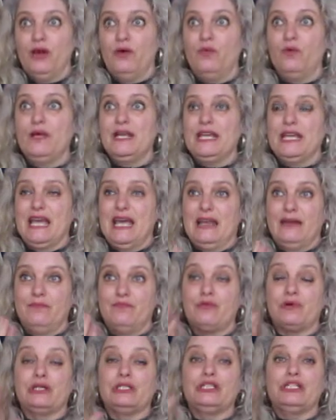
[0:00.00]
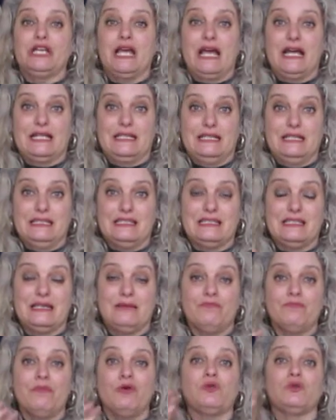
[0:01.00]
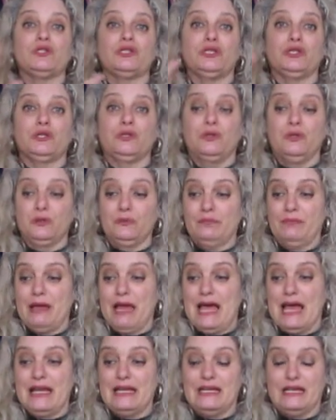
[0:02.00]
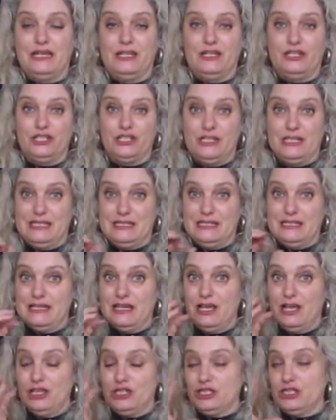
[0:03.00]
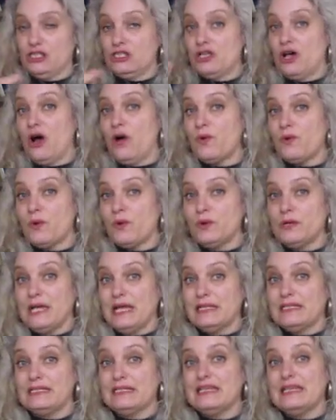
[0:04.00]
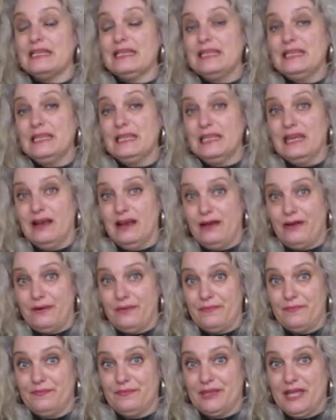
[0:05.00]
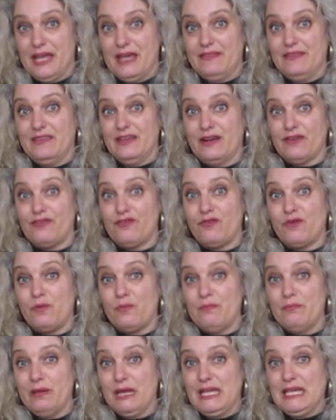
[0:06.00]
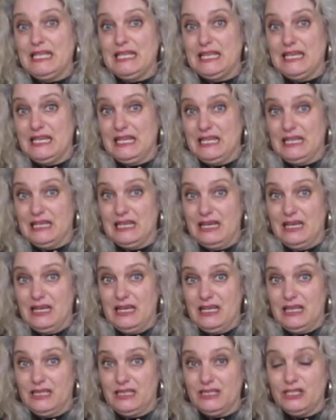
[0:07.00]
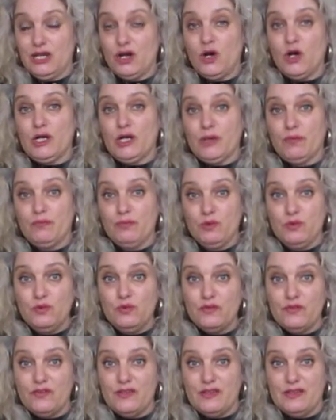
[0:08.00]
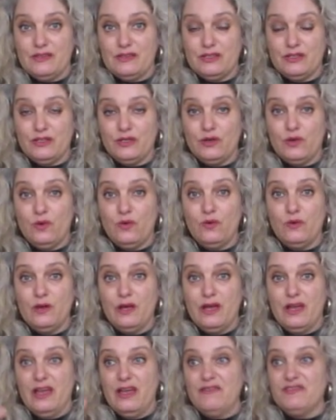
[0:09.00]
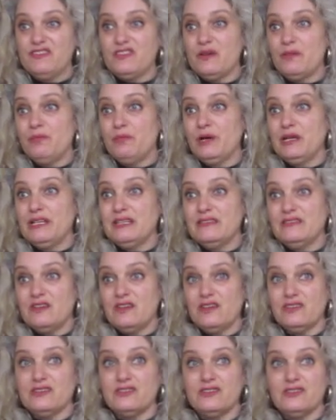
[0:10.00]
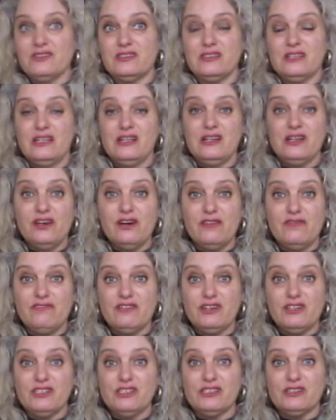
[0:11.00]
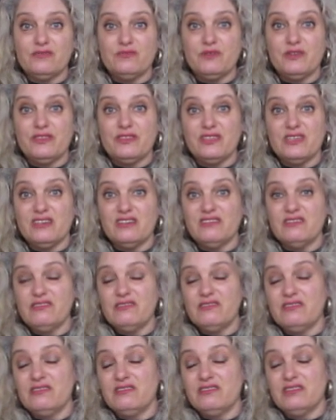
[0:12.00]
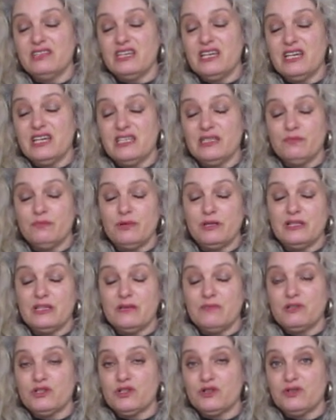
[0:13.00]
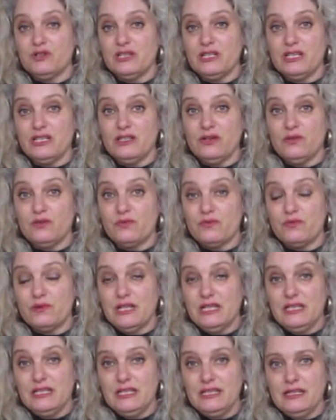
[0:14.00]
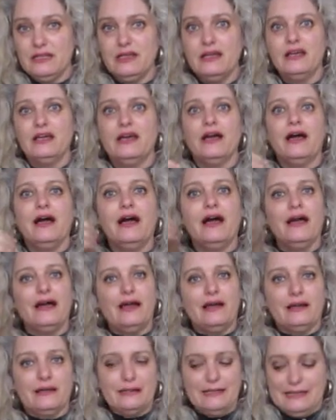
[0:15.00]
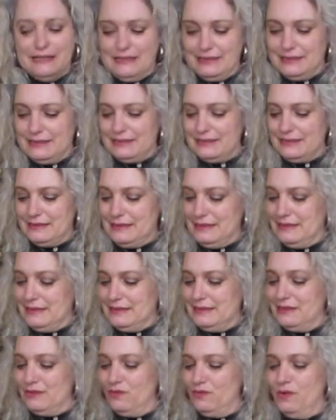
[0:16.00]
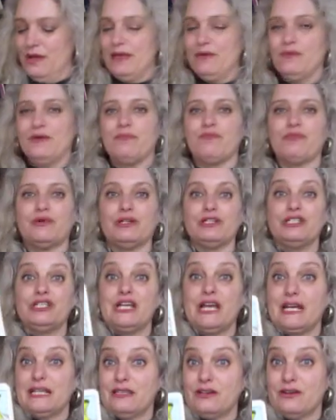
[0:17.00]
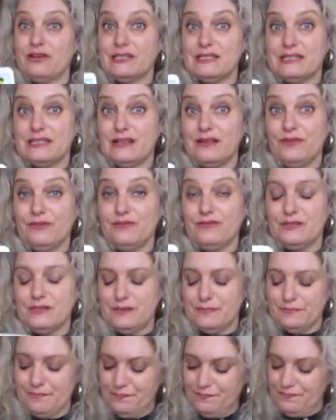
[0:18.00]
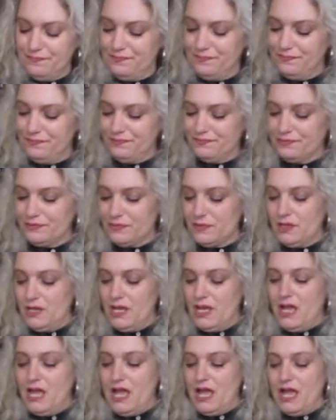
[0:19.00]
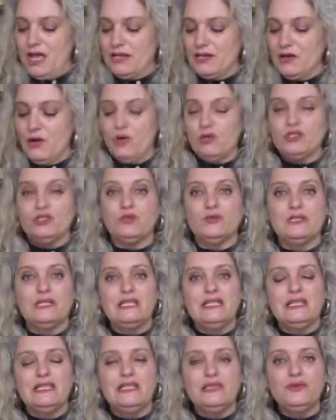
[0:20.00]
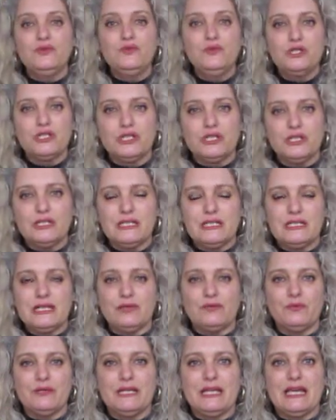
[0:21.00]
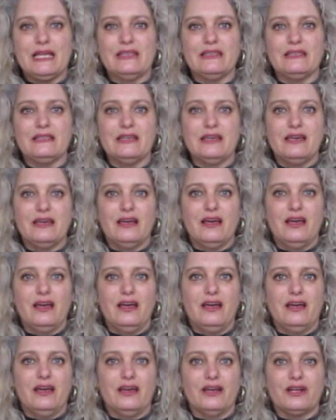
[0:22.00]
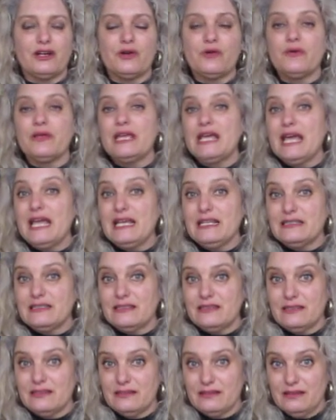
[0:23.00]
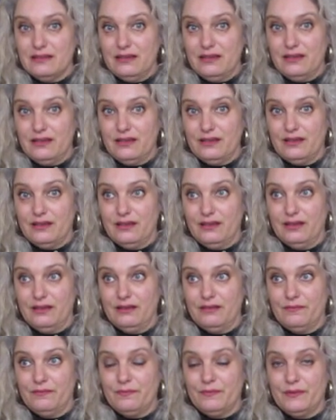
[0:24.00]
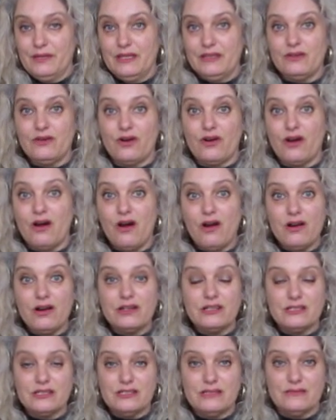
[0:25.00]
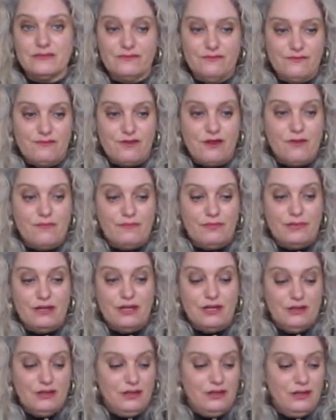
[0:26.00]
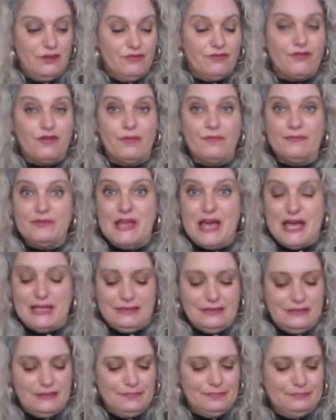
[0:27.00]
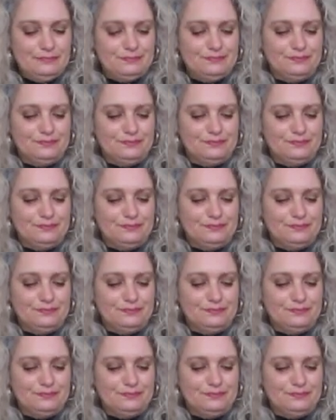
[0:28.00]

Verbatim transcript: we can project this emotional baggage, this sorrowness in there, and therefore making dark movies you know if somebody tells us they love us we think oh yes but i'm sure they don't really uh, it's it's the way we project ourselves and also the illusions that we can uh, create uh, in our hearts from from that